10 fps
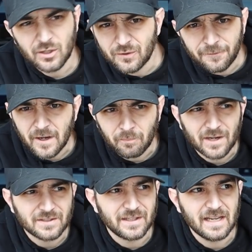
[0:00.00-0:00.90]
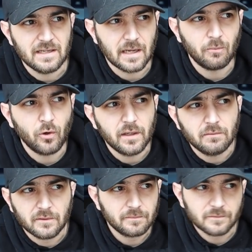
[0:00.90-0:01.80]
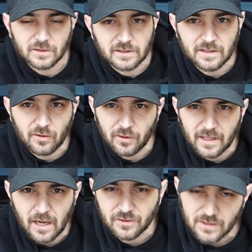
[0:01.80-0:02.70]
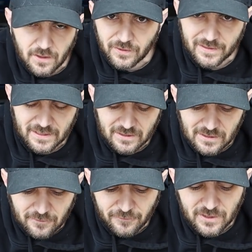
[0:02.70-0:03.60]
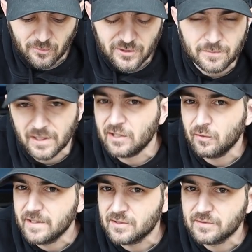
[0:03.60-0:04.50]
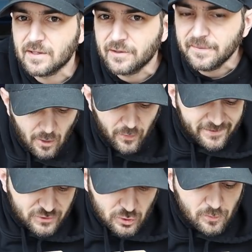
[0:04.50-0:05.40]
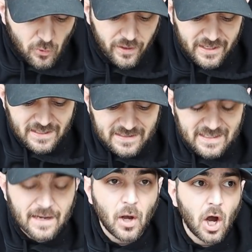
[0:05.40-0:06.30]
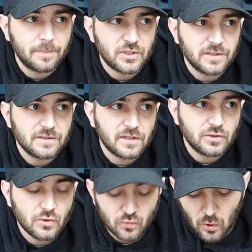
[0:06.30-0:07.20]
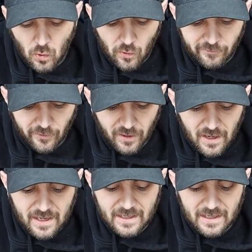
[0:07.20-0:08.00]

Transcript: I couldn't find a price on the A E M one, because they're all like out of stock and discontinued for some reason, but I know they still sell them. Uh, we have two more E C M options to go over.